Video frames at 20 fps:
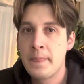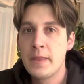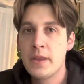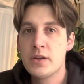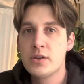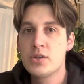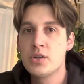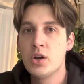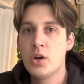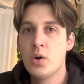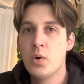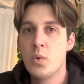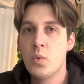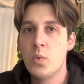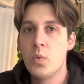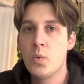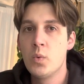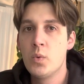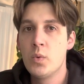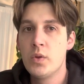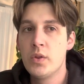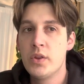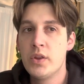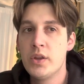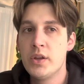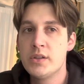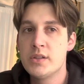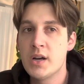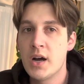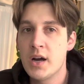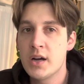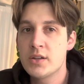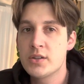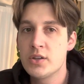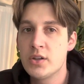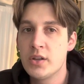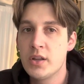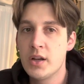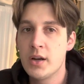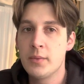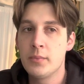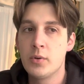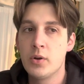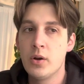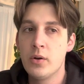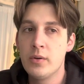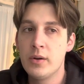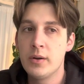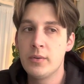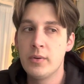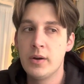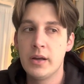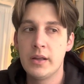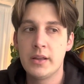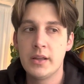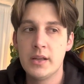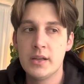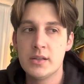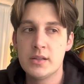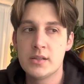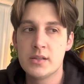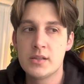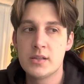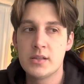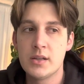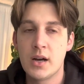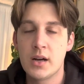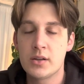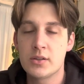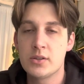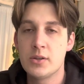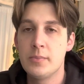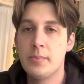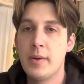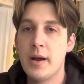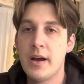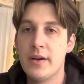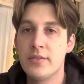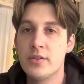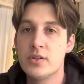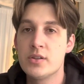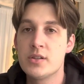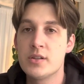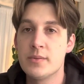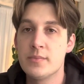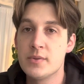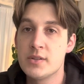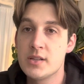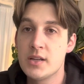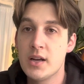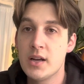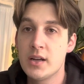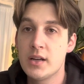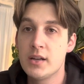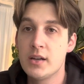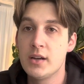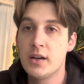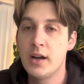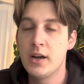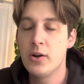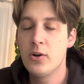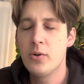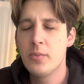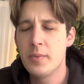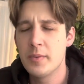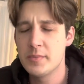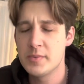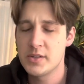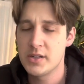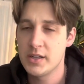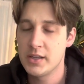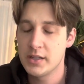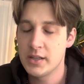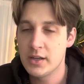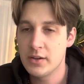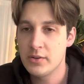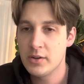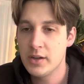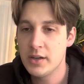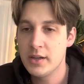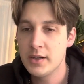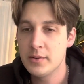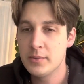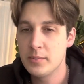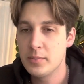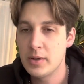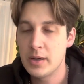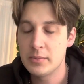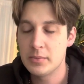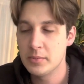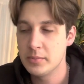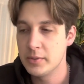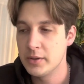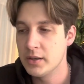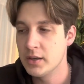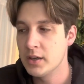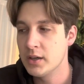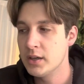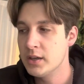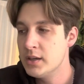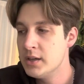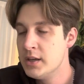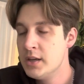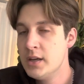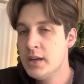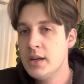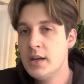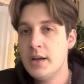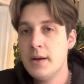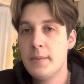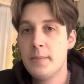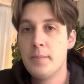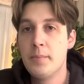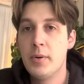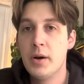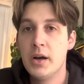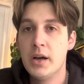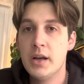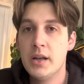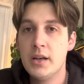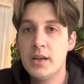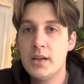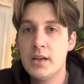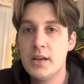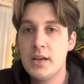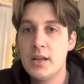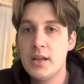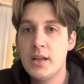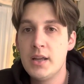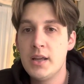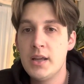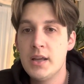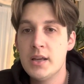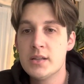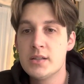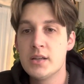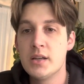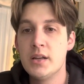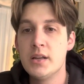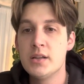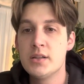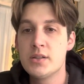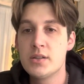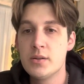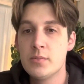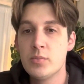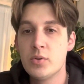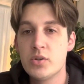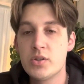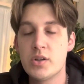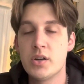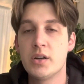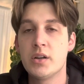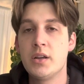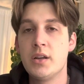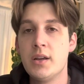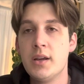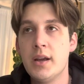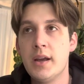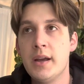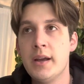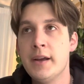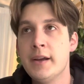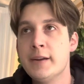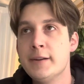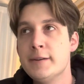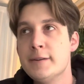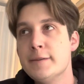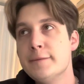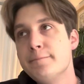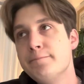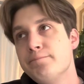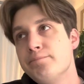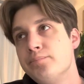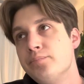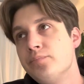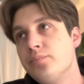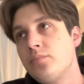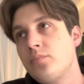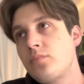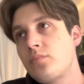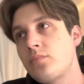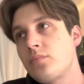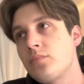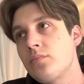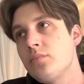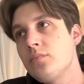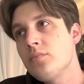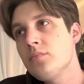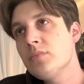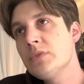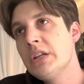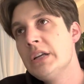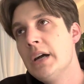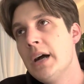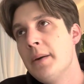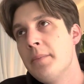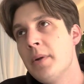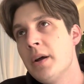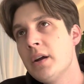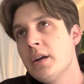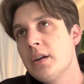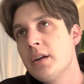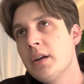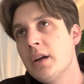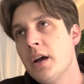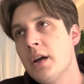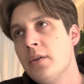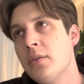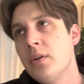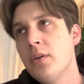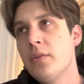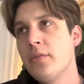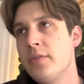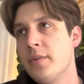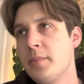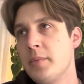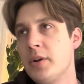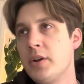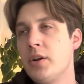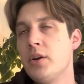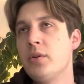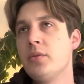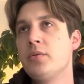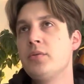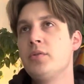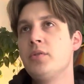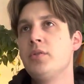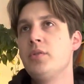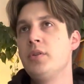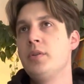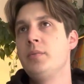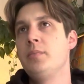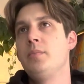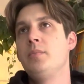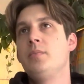So the doctor that I'm going with is Dr. Baber Simsek. I hope I'm saying that right. Probably not. But he is in Istanbul, Turkey, and I don't know if I'm going to go through the